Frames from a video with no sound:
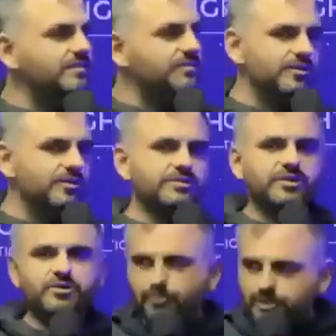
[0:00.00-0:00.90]
books through the
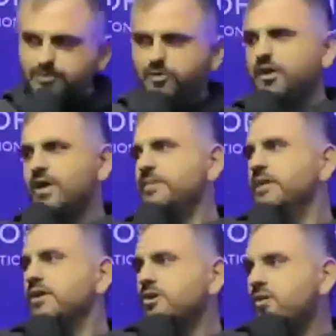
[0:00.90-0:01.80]
Youth Rush program
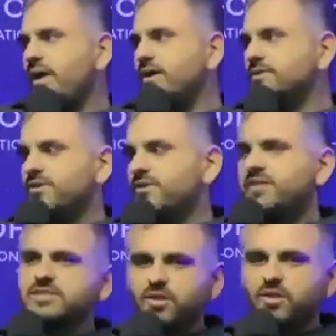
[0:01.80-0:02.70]
go out.
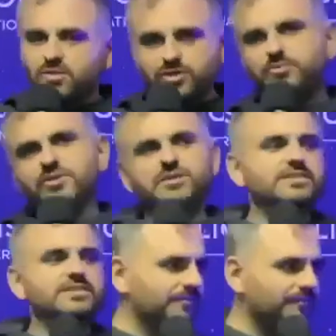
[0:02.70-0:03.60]
$200,000 worth of
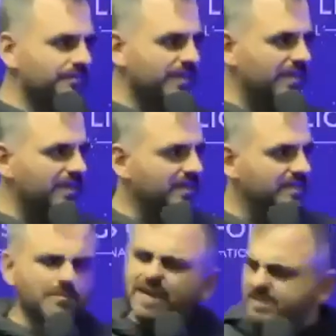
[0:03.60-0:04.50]
books. It's
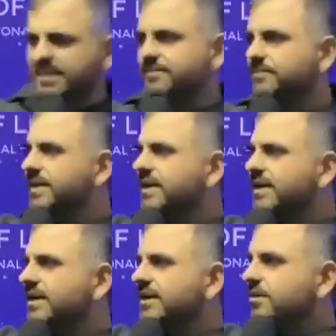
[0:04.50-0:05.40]
amazing.
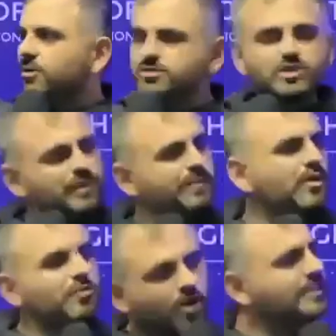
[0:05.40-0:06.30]
Most of those people I'll
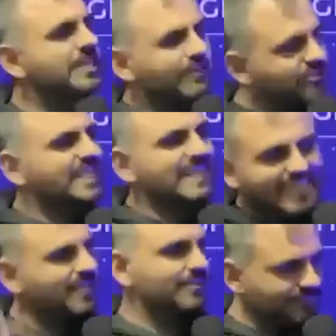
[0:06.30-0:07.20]
probably never see
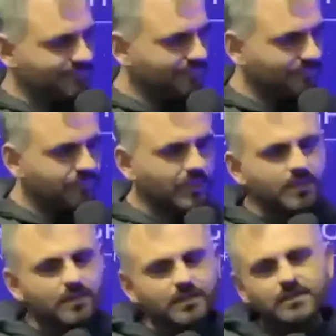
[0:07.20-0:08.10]
again.
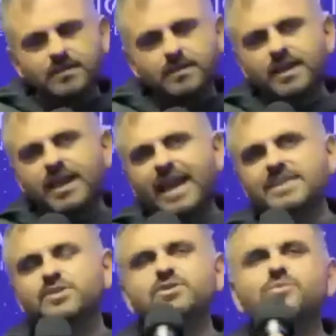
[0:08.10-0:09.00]
And
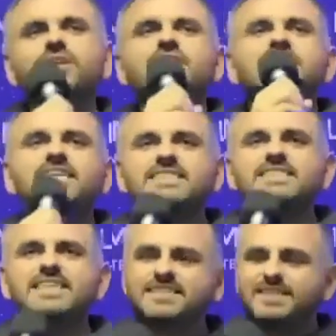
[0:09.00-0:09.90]
so it's one of the least
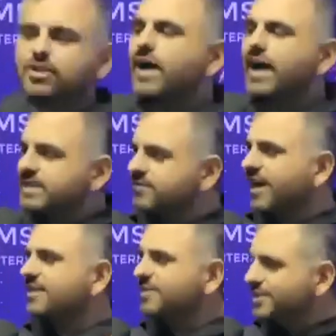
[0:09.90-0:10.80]
instant
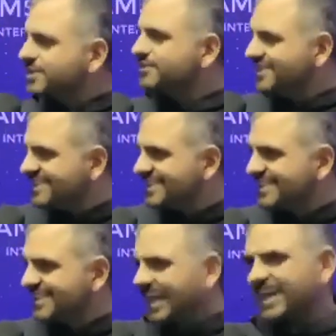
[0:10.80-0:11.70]
gratifying ministries.
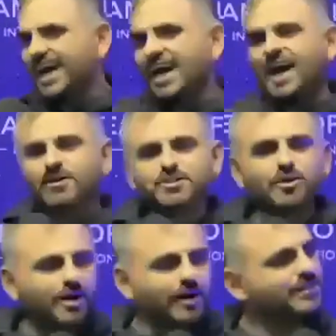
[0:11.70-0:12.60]
Like, I'm also a
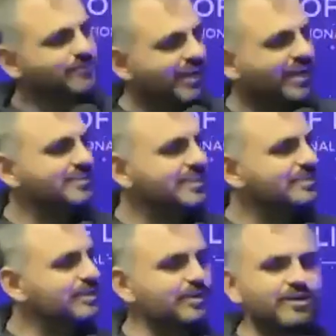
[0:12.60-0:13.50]
public evangelist,
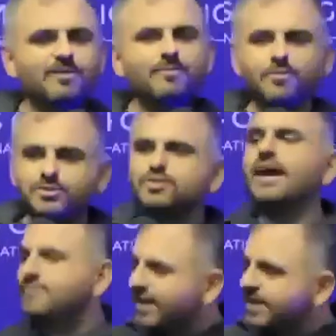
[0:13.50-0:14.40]
which is one of the most
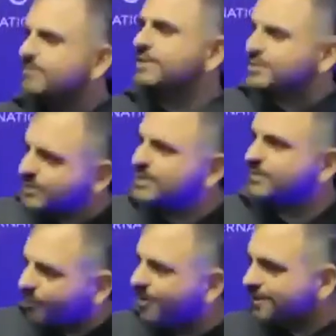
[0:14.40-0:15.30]
gratifying ministries to be
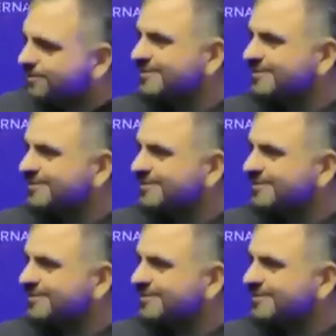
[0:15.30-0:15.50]
part of,